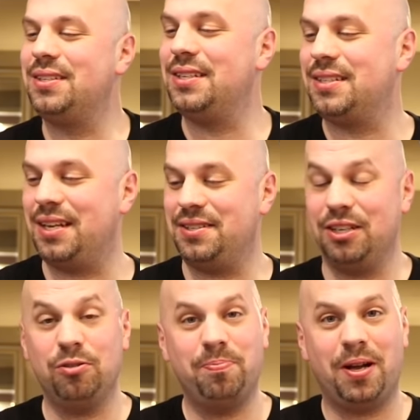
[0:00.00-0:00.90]
is a
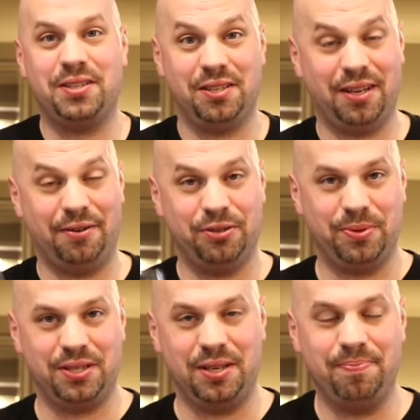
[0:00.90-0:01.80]
single pot still Irish
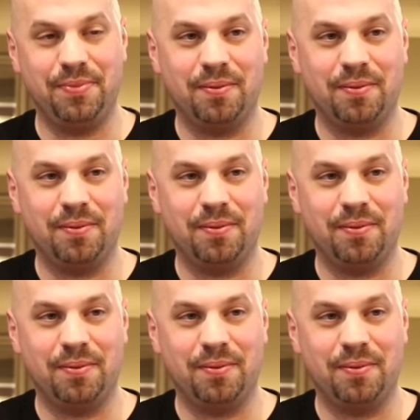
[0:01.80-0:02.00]
whiskey